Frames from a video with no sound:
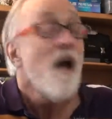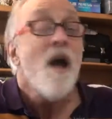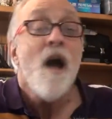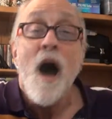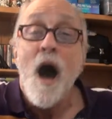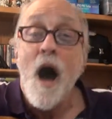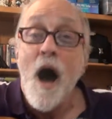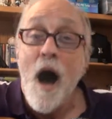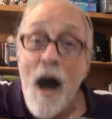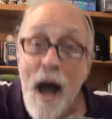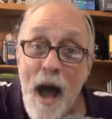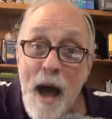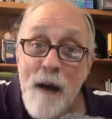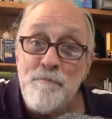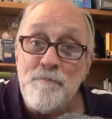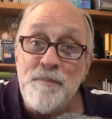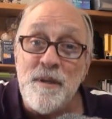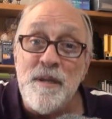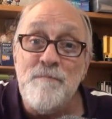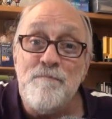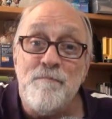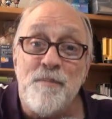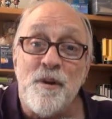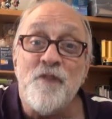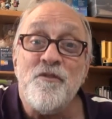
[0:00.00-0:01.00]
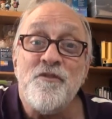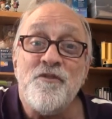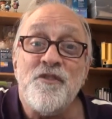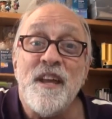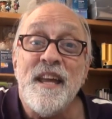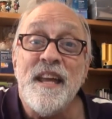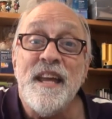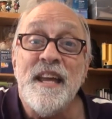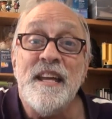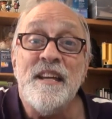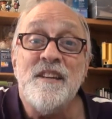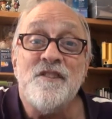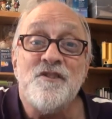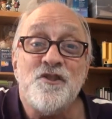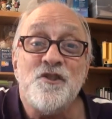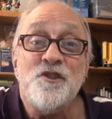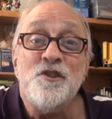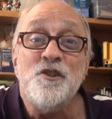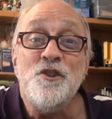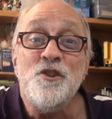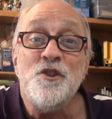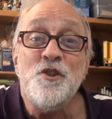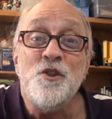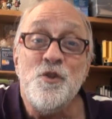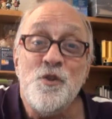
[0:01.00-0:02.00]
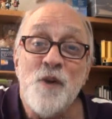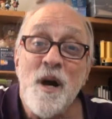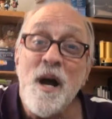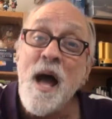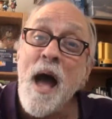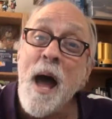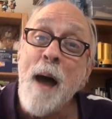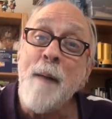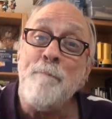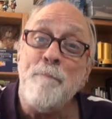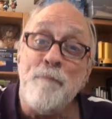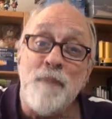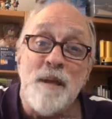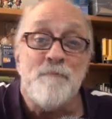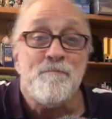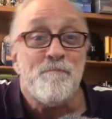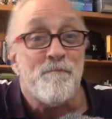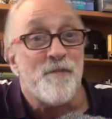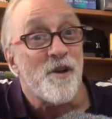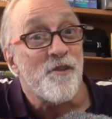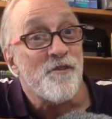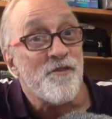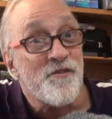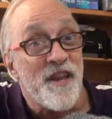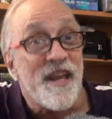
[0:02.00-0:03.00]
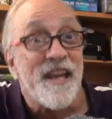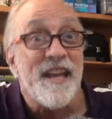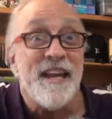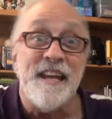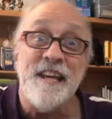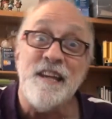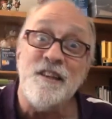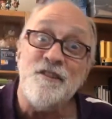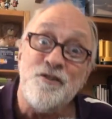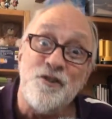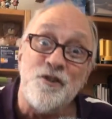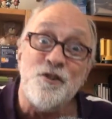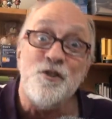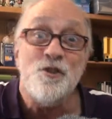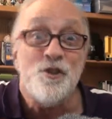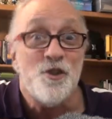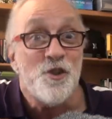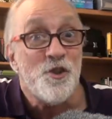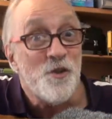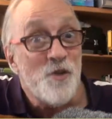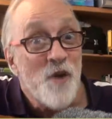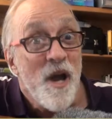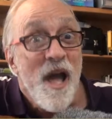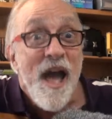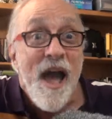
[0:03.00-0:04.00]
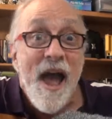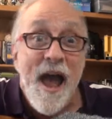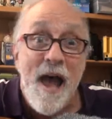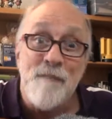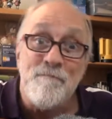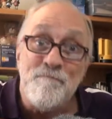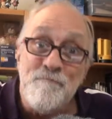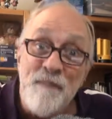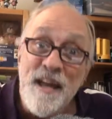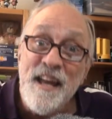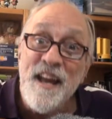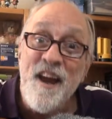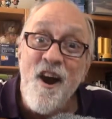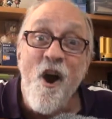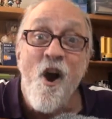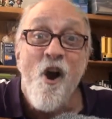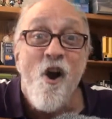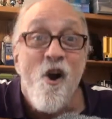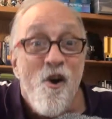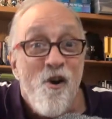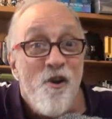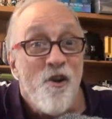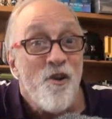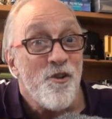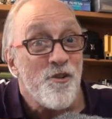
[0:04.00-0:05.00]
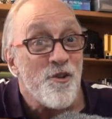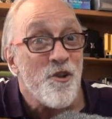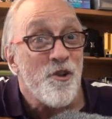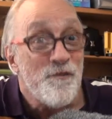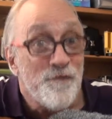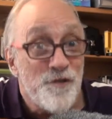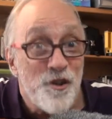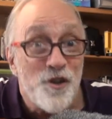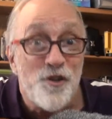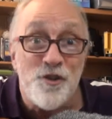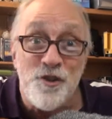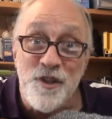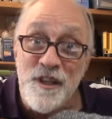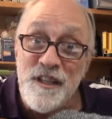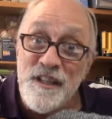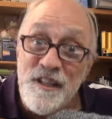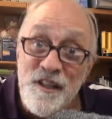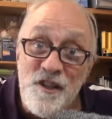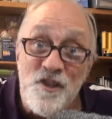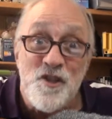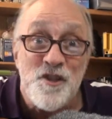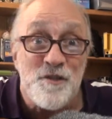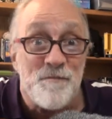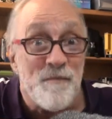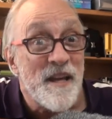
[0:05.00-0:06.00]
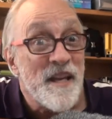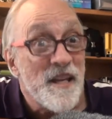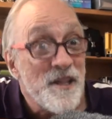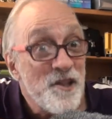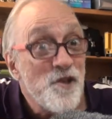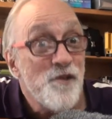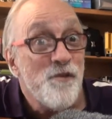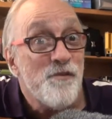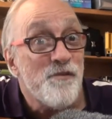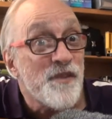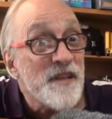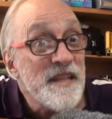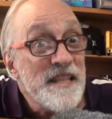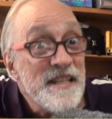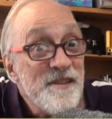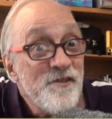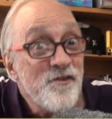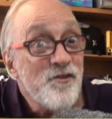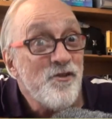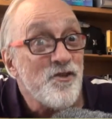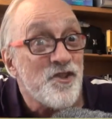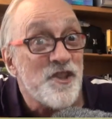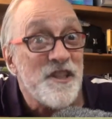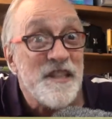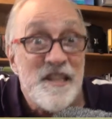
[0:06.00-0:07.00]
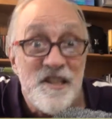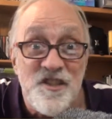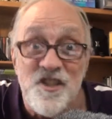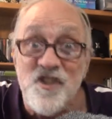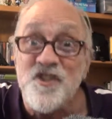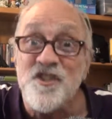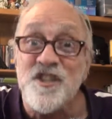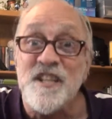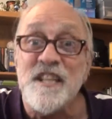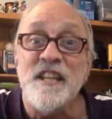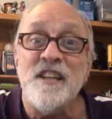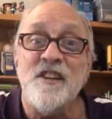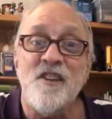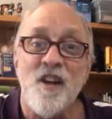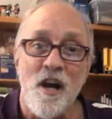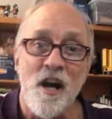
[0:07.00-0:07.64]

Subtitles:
A happy birthday to you, a happy birthday to you, and may all of your years may you feel Jesus near.